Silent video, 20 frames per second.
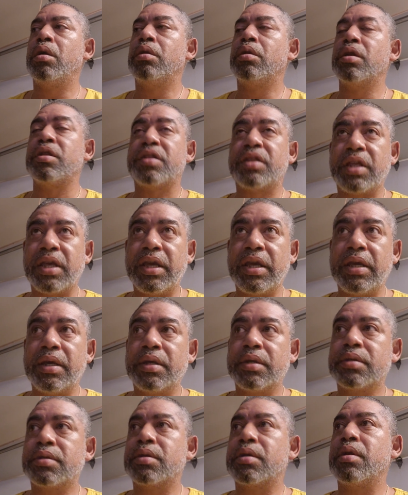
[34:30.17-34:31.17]
The
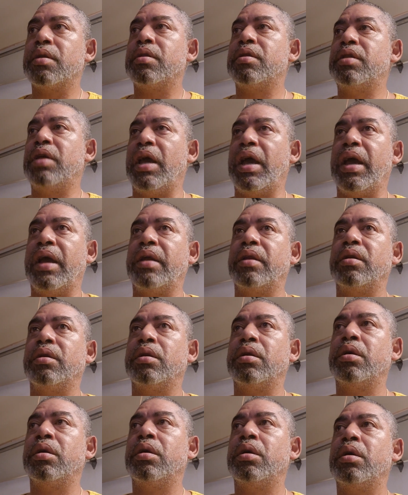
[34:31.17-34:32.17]
things that
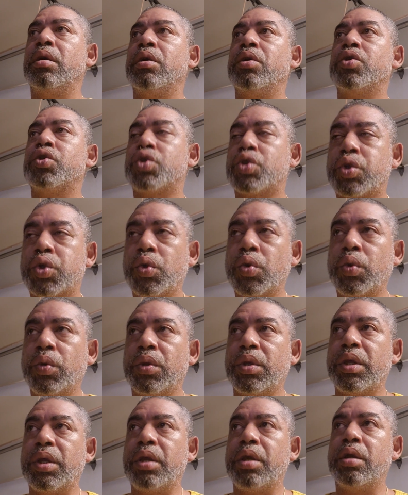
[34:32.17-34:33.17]

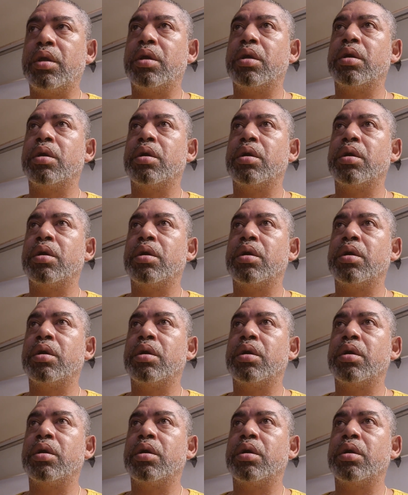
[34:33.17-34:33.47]
truly